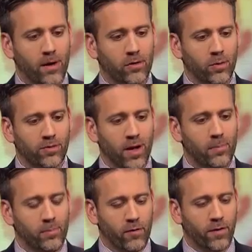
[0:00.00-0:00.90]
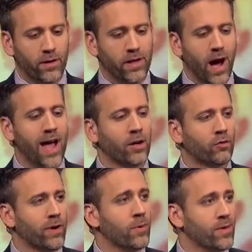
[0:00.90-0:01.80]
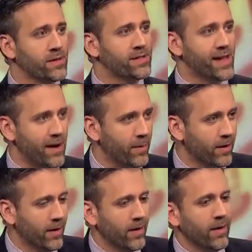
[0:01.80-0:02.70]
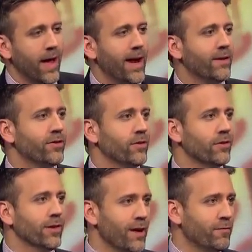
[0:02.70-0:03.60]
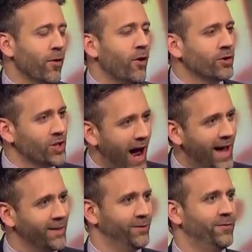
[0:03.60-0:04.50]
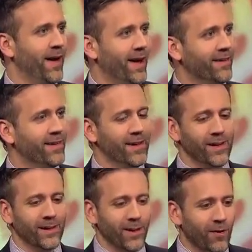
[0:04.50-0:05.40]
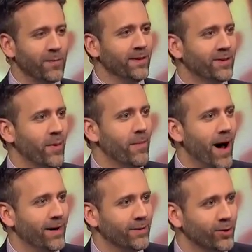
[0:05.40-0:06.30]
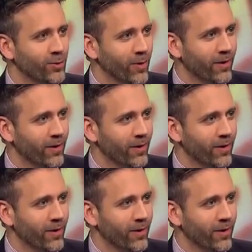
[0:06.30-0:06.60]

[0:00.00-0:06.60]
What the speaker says: Toomer said it perfectly. I agree with his sentiment, and as a lifelong Giants fan, love me some Amani Toomer.